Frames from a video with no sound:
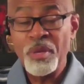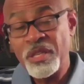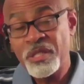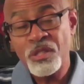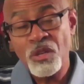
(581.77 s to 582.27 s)

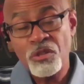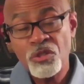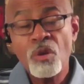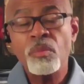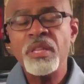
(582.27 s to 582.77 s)
This is our
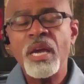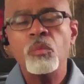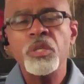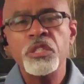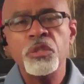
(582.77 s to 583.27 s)
sermon that we
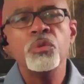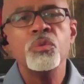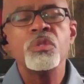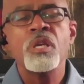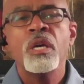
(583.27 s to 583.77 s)

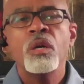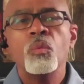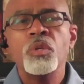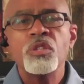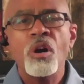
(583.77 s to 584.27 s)
use
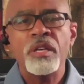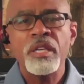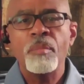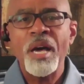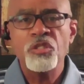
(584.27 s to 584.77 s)
when talking
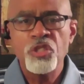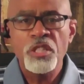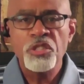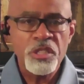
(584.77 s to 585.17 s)
about judging,